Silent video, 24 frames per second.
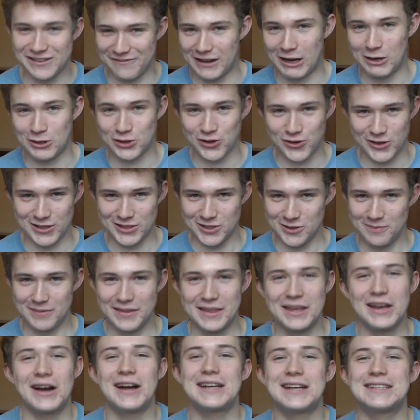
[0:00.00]
altruism,
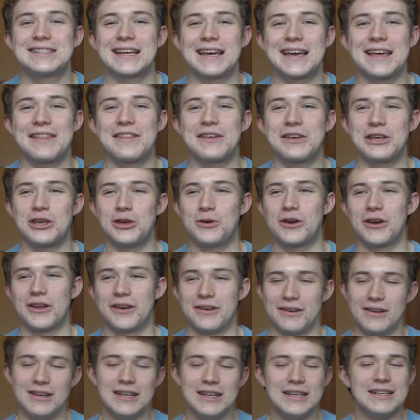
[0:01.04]
the idea that you
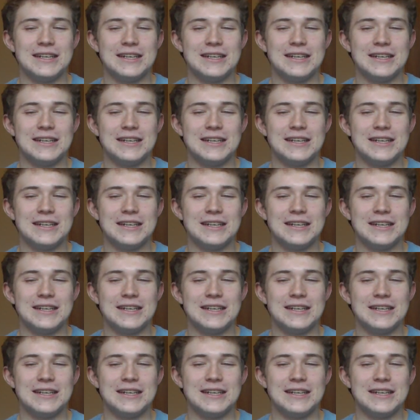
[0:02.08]
can